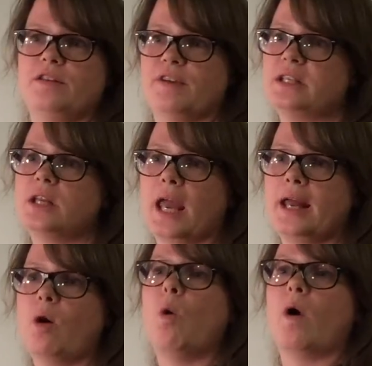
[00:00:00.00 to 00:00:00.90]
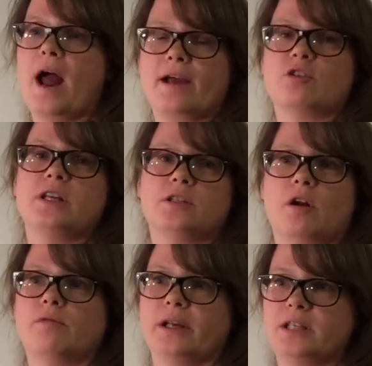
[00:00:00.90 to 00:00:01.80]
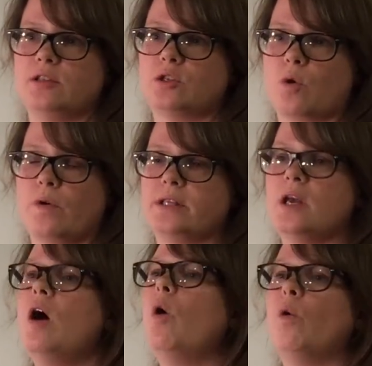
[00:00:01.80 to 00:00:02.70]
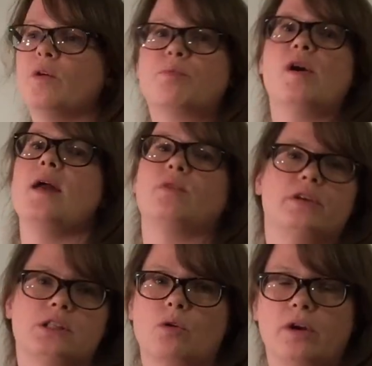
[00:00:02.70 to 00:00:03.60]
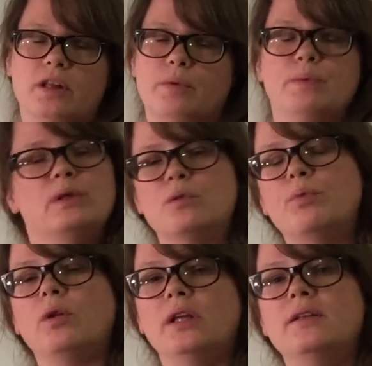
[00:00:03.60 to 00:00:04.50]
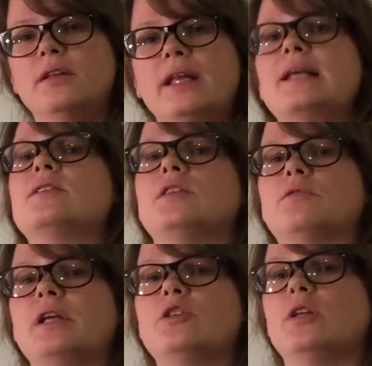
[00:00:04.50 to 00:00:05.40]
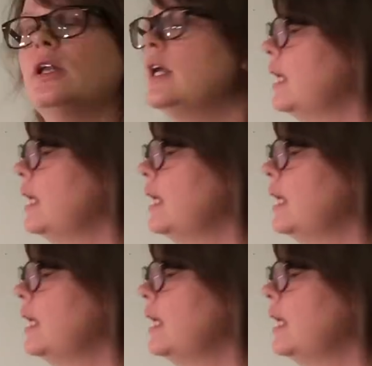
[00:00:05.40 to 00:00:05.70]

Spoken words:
and investigate or actually start writing stories or the primary story that we want to pull in the next iteration.